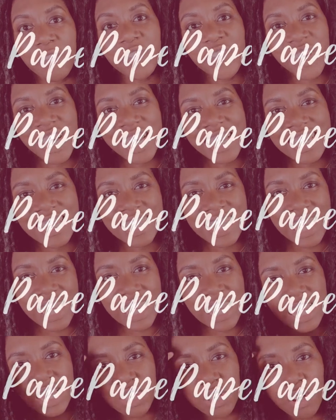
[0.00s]
First
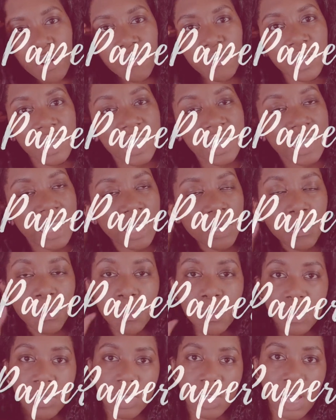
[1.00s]
thing is obviously
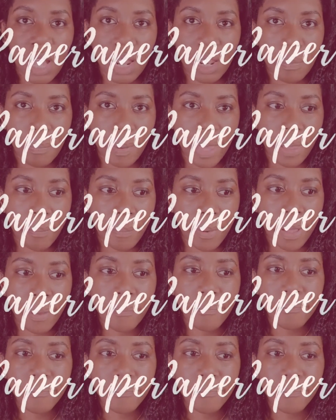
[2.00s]
watercolor paper.